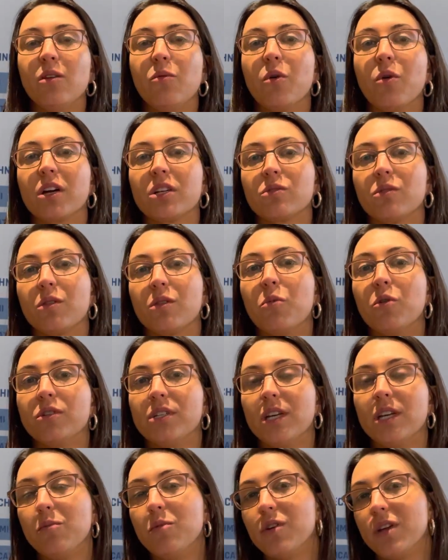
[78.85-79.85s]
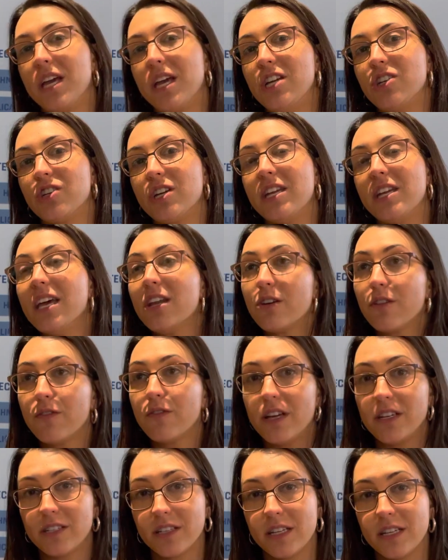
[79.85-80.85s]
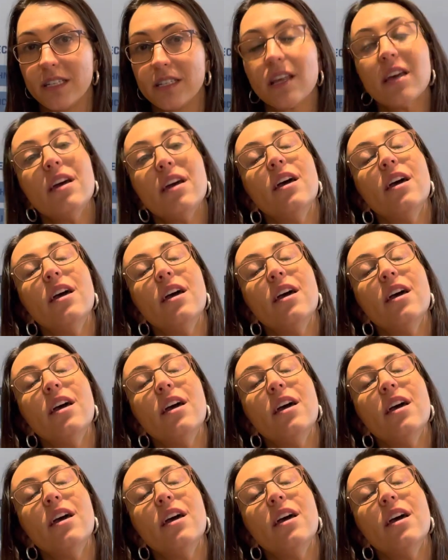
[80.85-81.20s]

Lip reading: works with multi-communication interfaces,